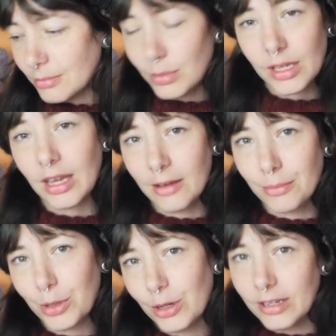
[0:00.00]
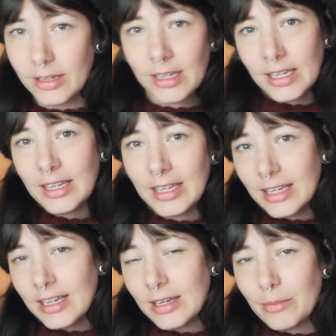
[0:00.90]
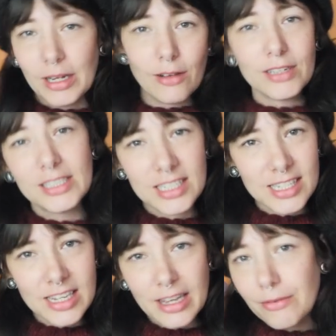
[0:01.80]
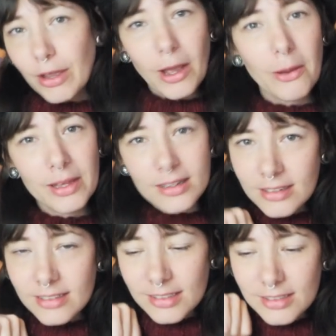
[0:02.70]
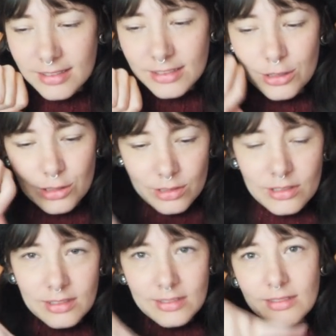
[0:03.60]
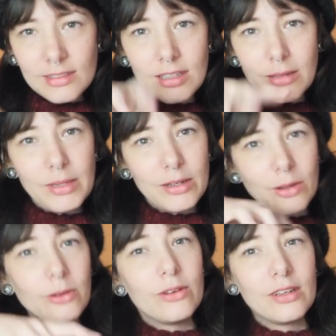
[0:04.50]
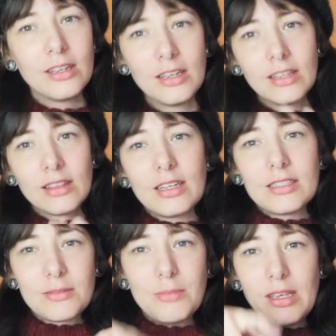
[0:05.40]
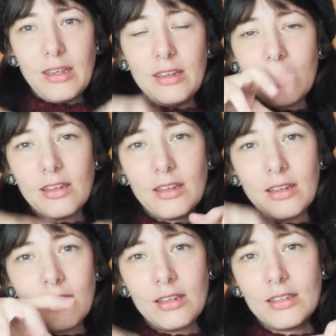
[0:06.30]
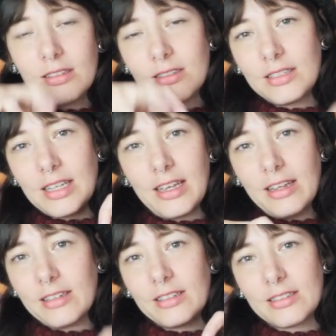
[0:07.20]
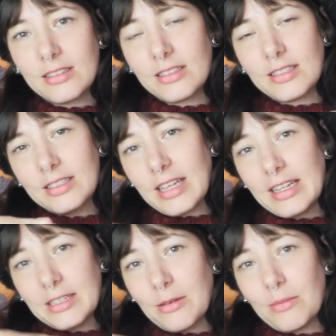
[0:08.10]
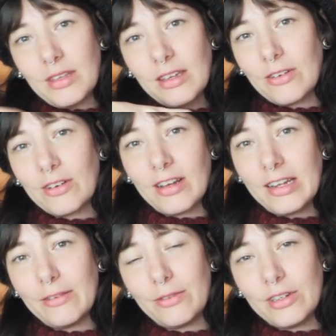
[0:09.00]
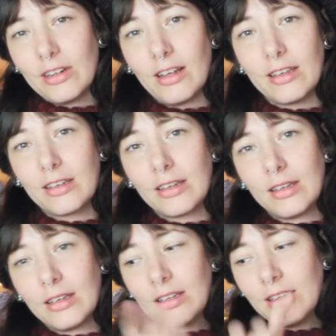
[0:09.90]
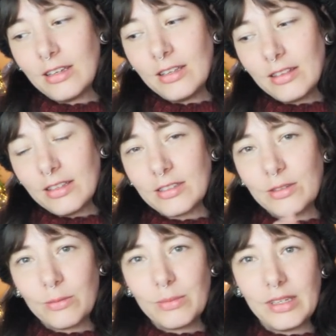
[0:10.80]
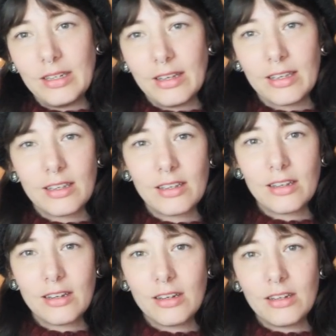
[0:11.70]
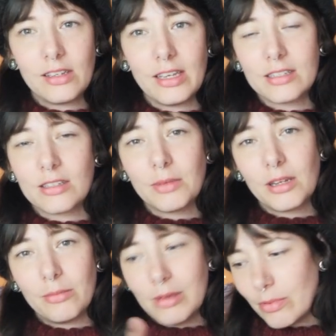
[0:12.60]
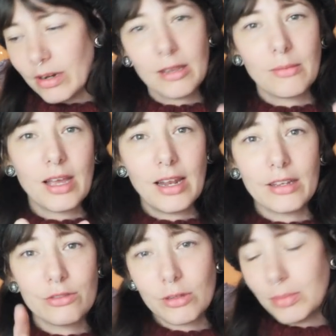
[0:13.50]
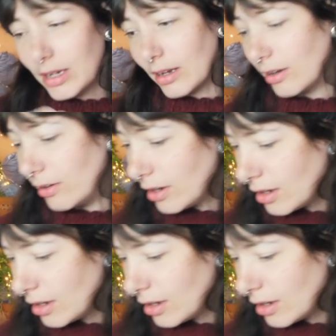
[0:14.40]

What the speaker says: But yeah, I'm going to be lovely to see you if you're going. Let me know. That's me saying, say something online if you'd like. That's not me, like, yes, I'm going to be bringing my electric piano.